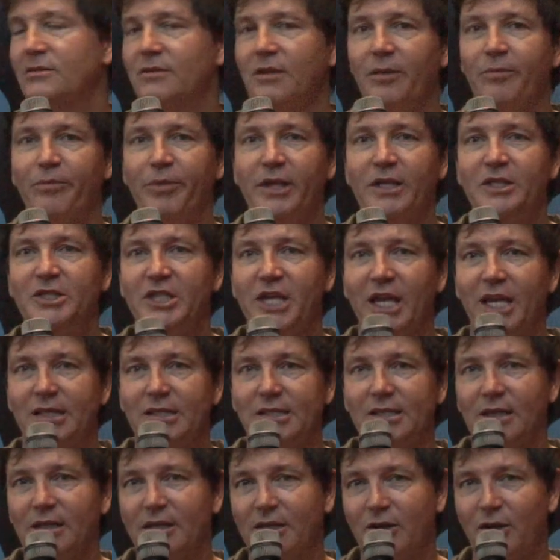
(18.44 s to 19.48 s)
I've been
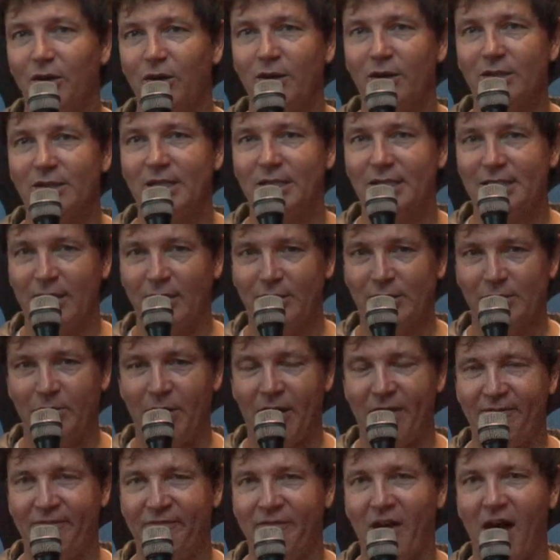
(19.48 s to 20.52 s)
chasing girls since I was
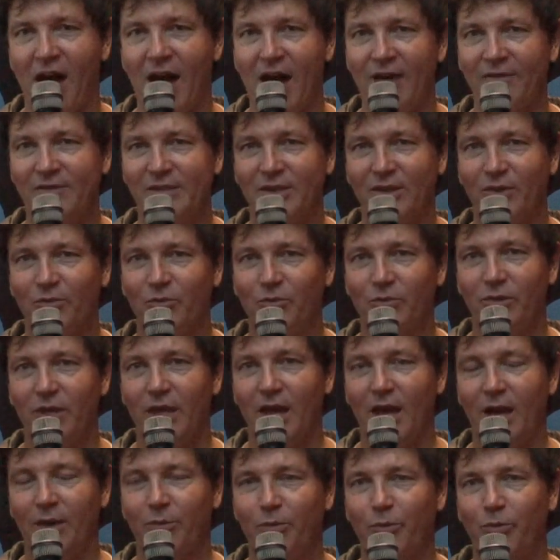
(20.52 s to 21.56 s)
about five, so
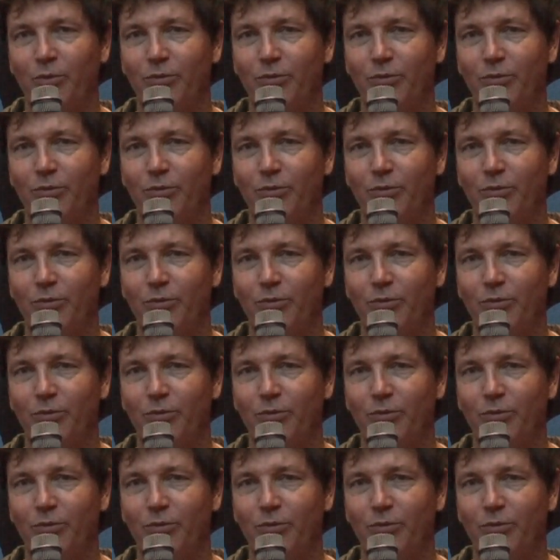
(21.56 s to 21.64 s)
yeah.